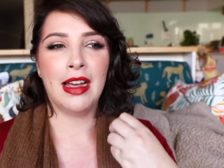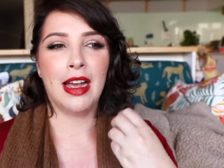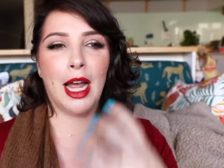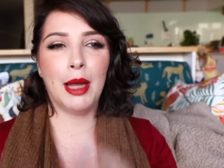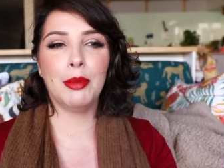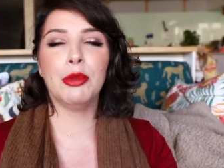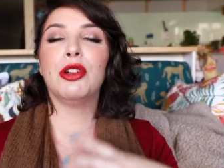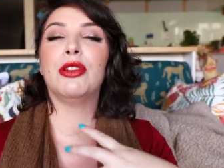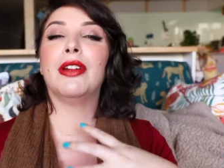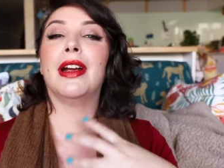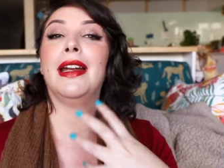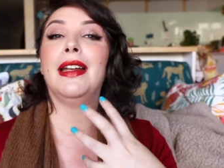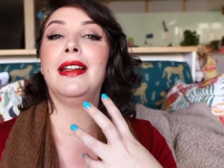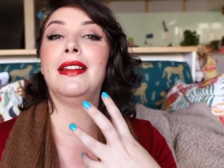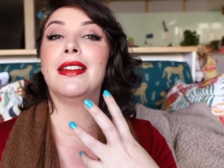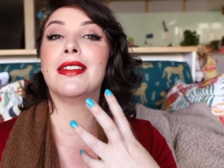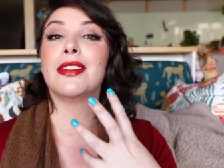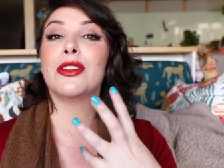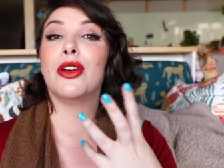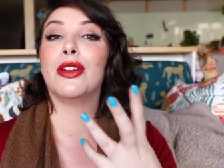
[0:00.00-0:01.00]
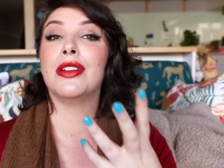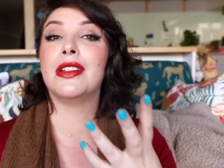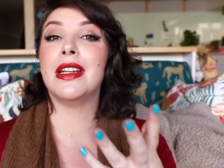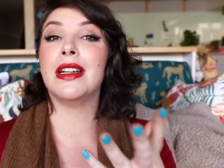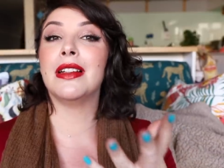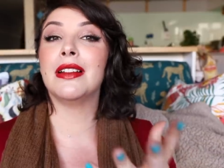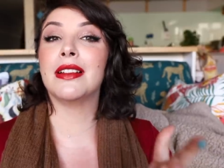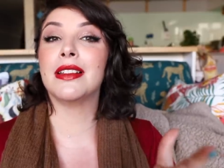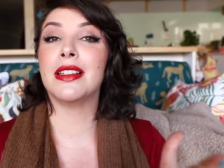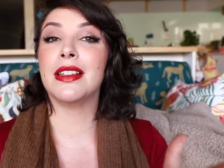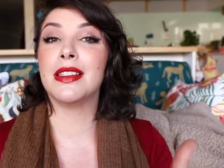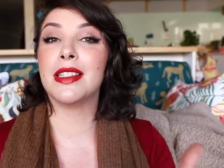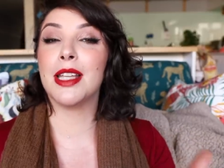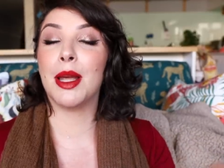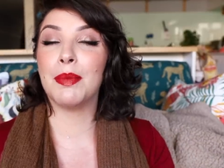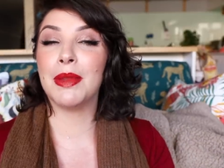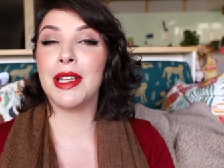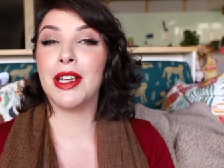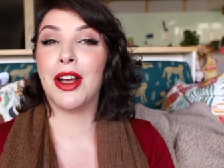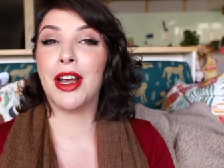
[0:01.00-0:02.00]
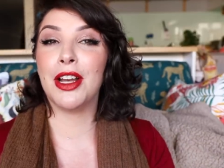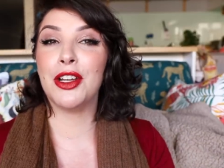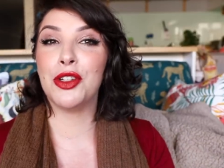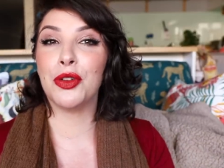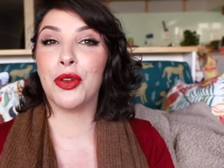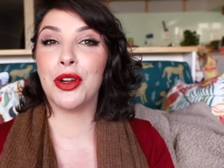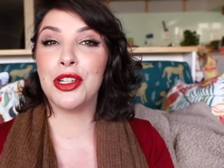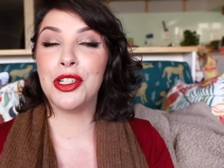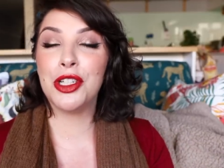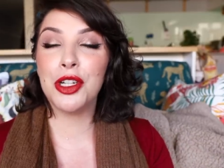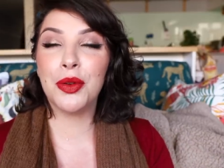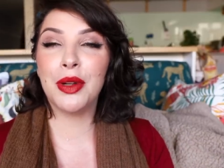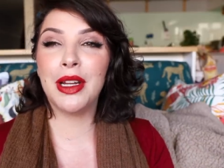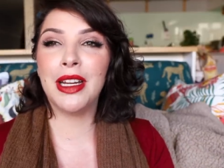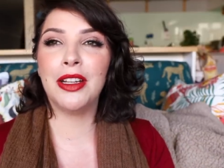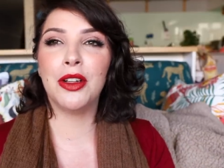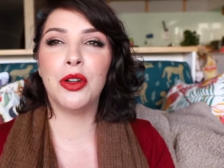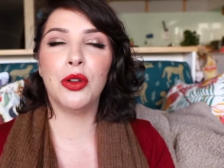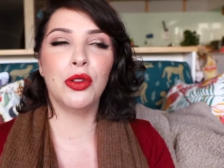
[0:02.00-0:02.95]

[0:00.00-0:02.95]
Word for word: I'm creating this content because it's something I enjoy doing.